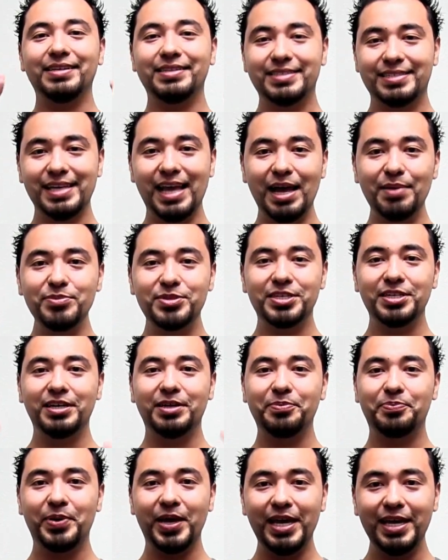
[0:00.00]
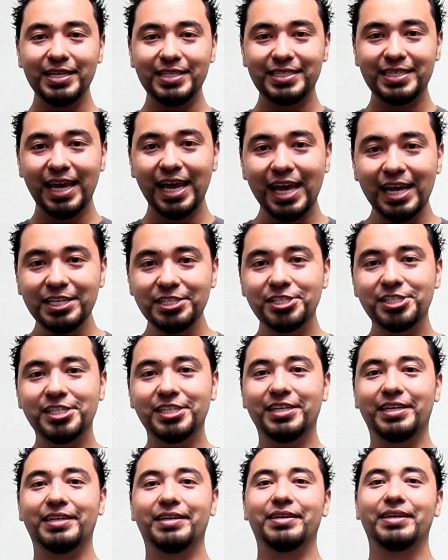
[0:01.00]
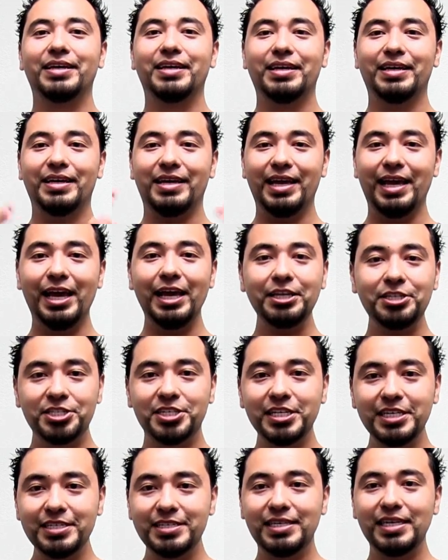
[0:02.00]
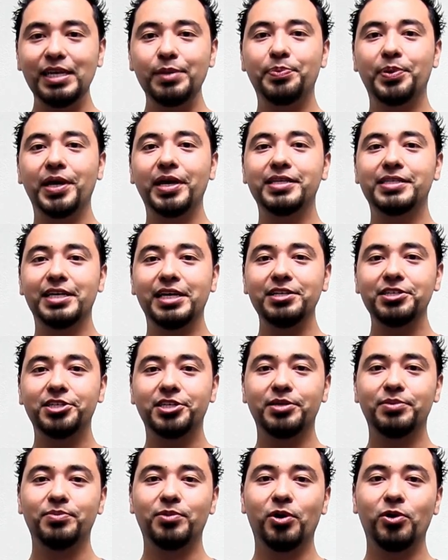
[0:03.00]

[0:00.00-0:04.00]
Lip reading: Samsung, pay attention. HTC, pay attention.